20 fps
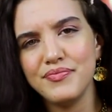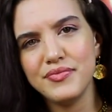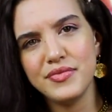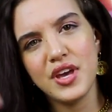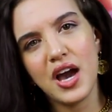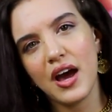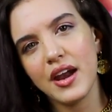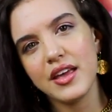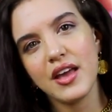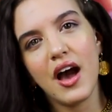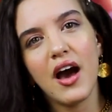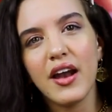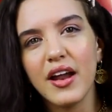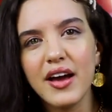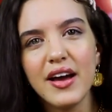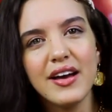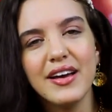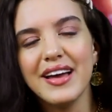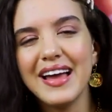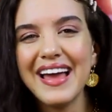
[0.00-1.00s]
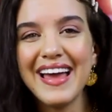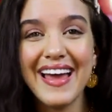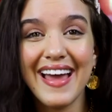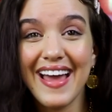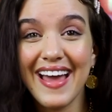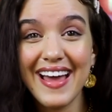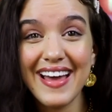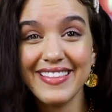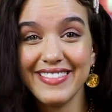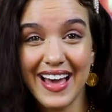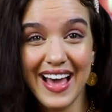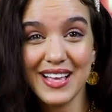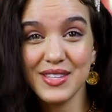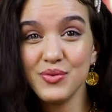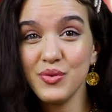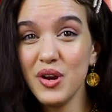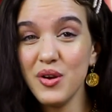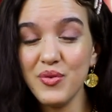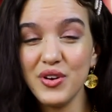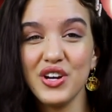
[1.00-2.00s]
yada yada. And that's
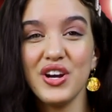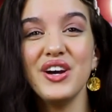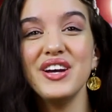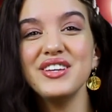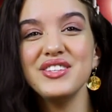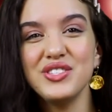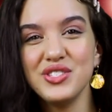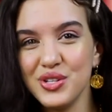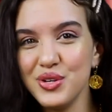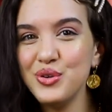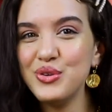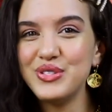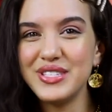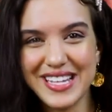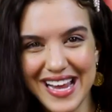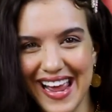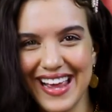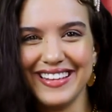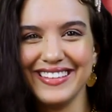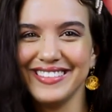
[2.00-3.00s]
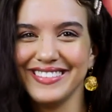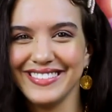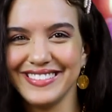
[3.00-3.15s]
what we're going to do today.